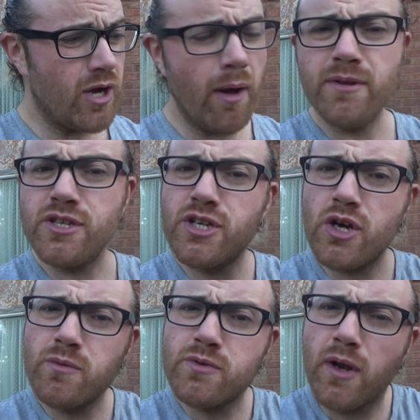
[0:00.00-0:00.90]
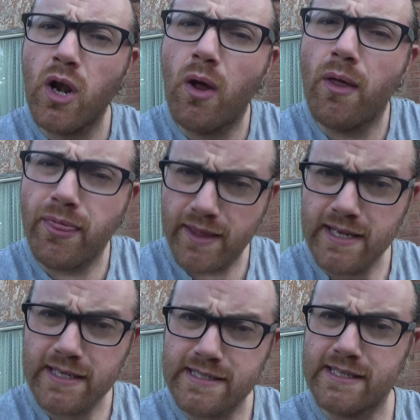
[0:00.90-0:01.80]
coming to terms with a lot of
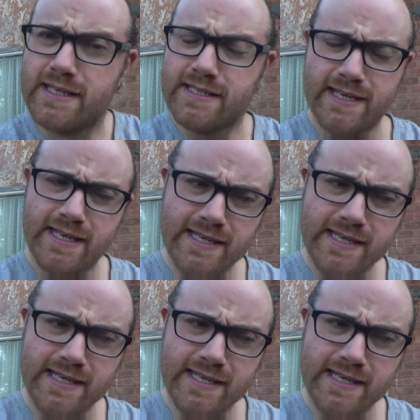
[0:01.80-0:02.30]
things in, in a